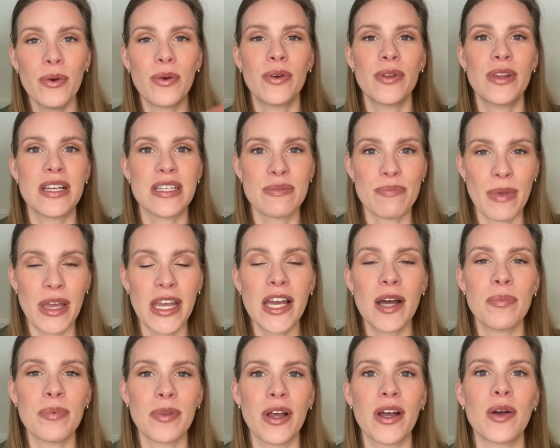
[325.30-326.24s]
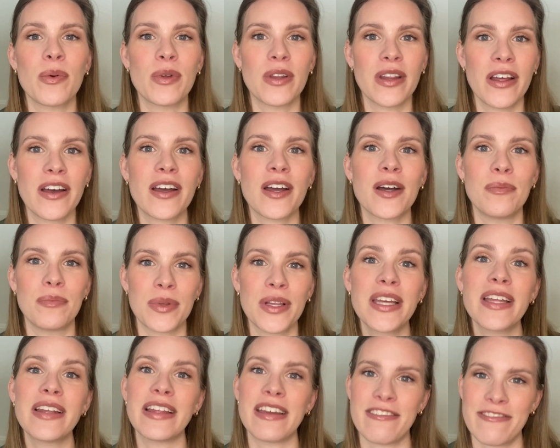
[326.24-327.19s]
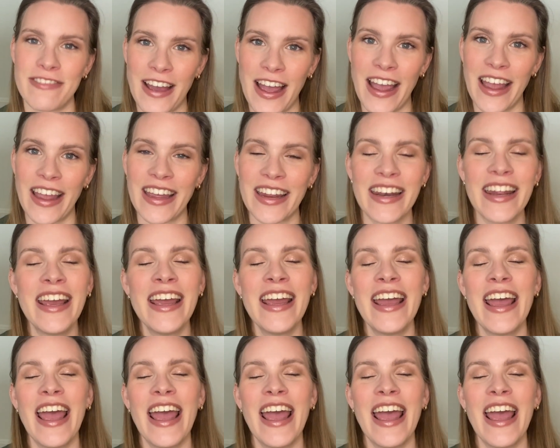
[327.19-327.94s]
this makeup look would look completely fine